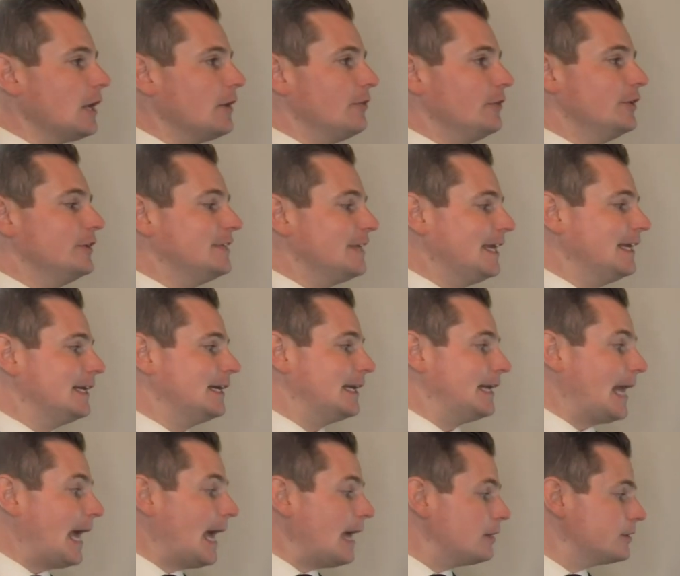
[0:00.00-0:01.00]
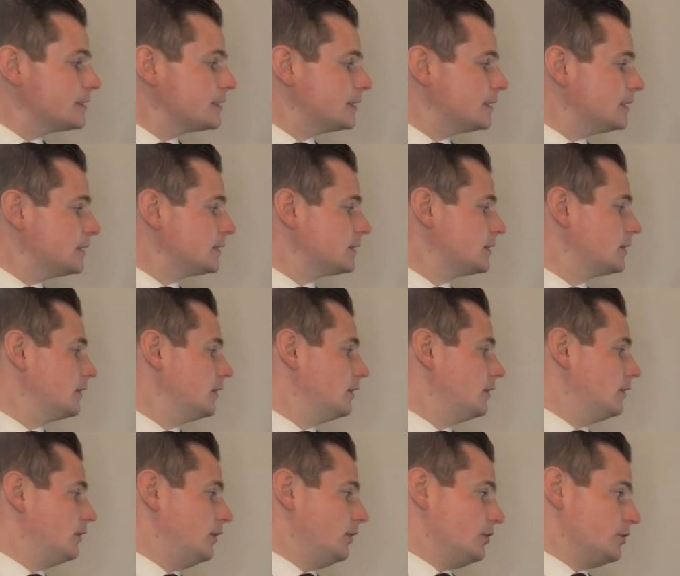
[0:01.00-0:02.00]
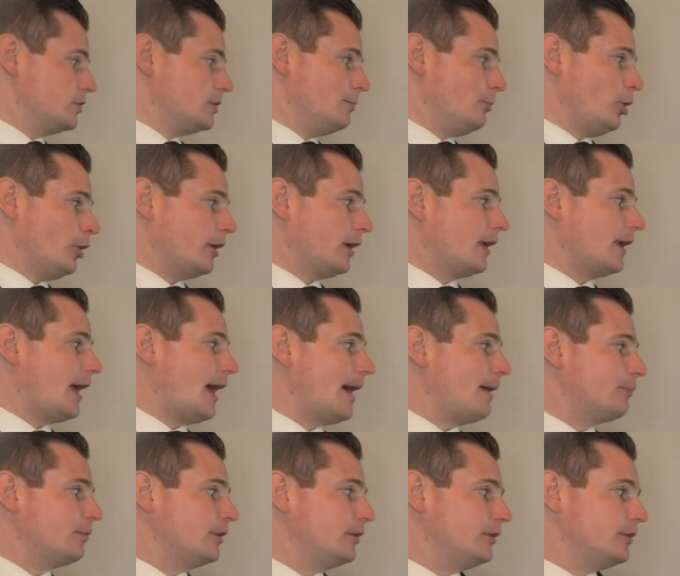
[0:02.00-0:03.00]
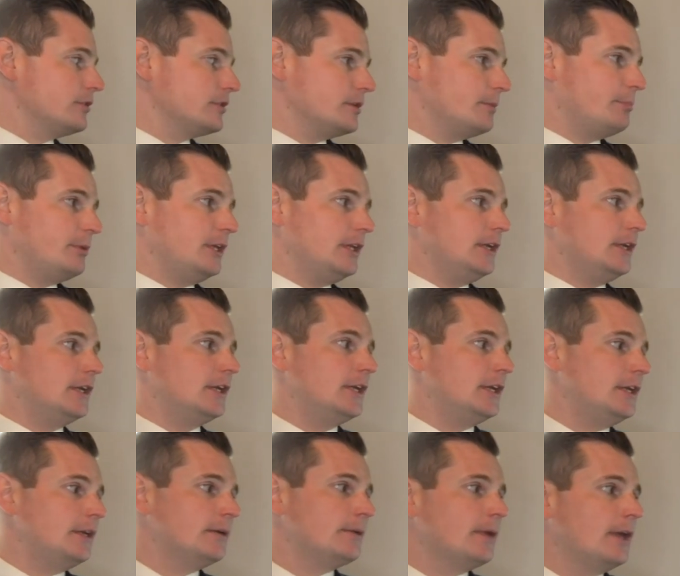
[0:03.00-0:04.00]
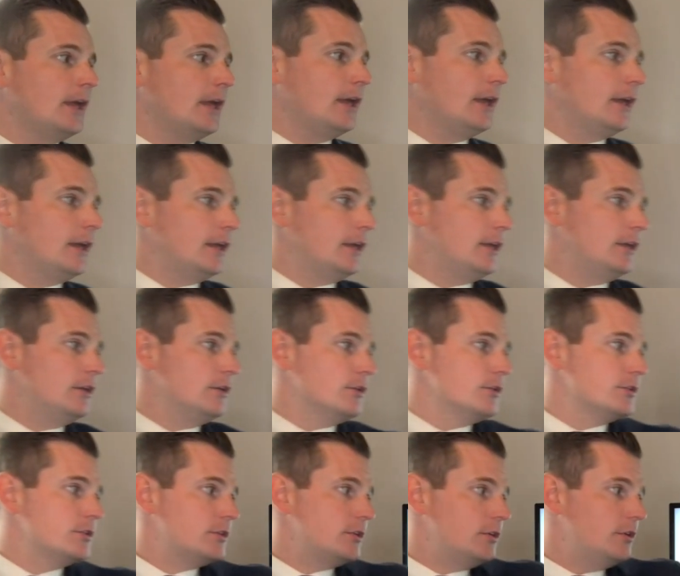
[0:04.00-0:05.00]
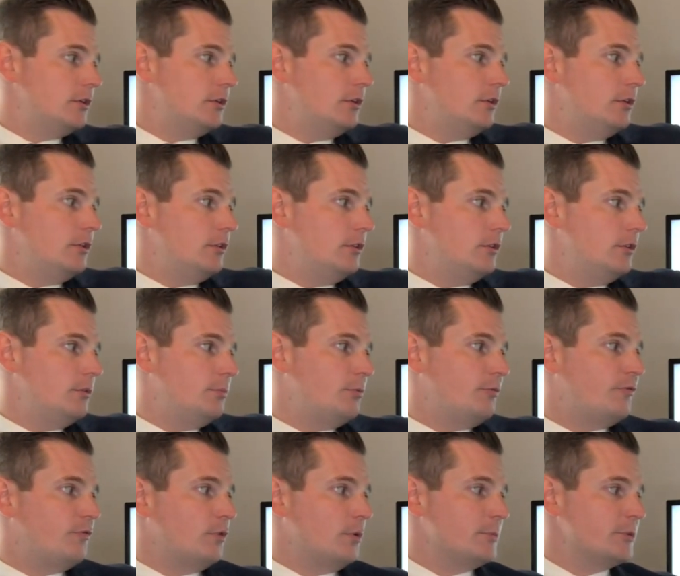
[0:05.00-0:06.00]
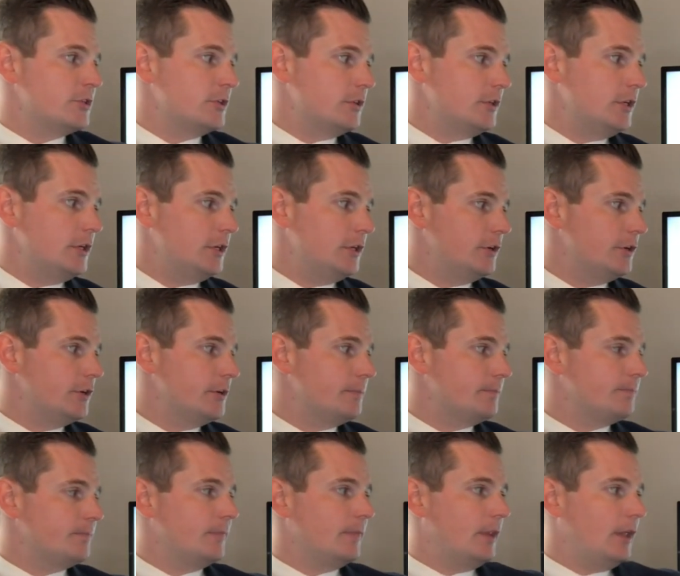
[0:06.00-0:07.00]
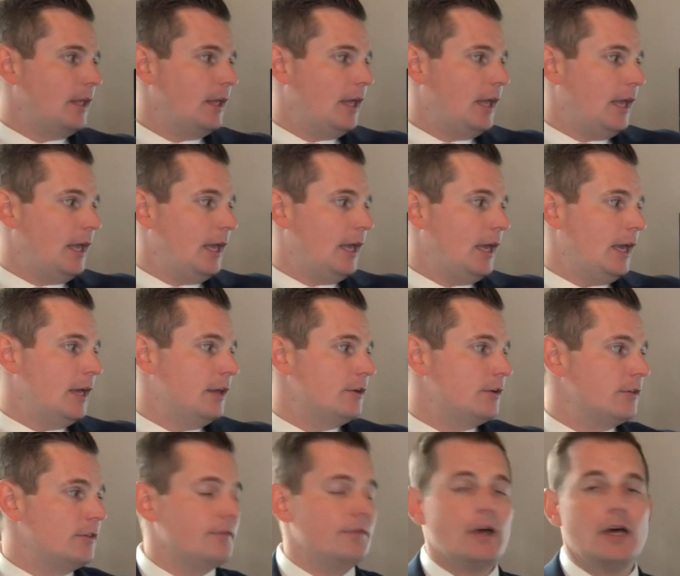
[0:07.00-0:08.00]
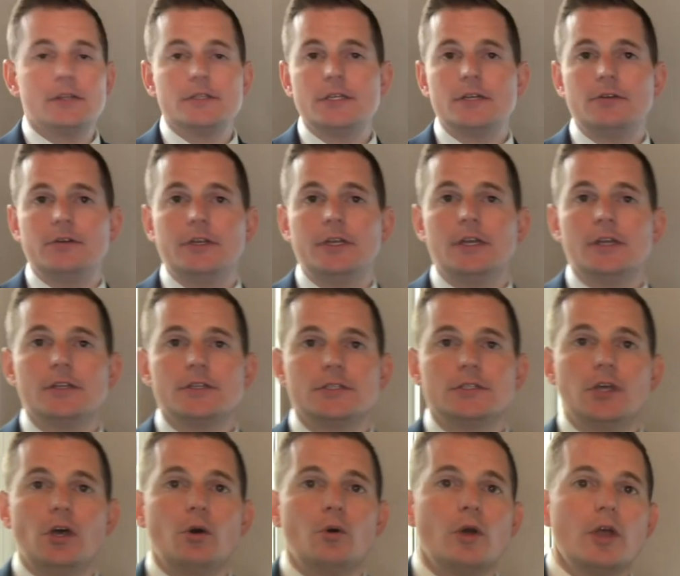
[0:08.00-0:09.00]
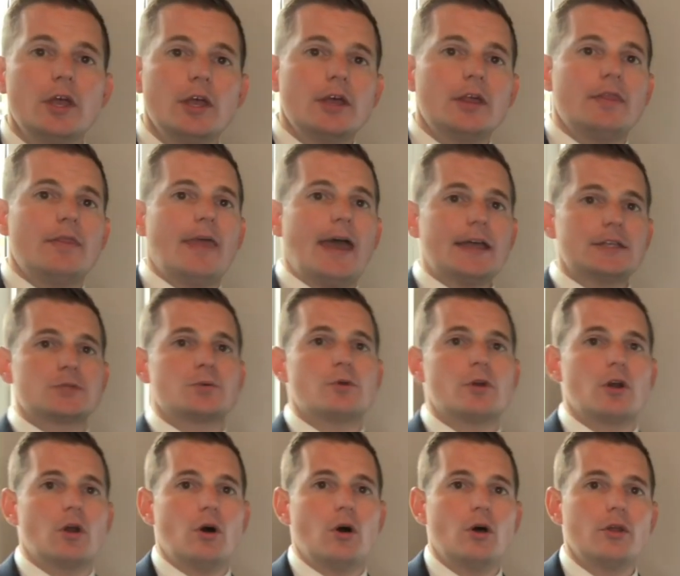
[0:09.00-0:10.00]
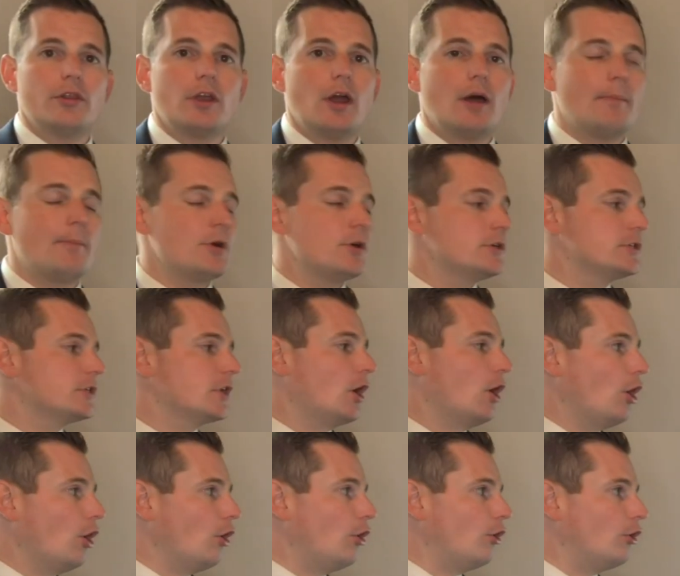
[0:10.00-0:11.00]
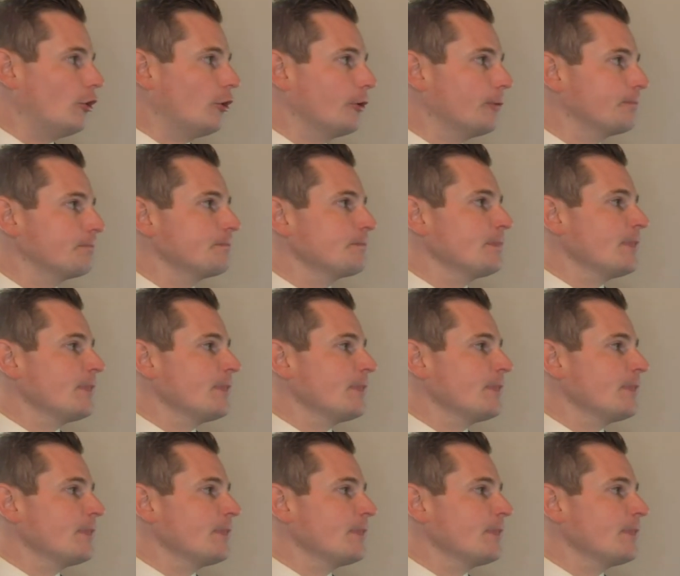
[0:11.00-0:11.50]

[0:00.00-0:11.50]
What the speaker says: the data analysis, here's the market cap, here's the P to E, here's the performance on the year, and the volatility. So that's where all the numbers are.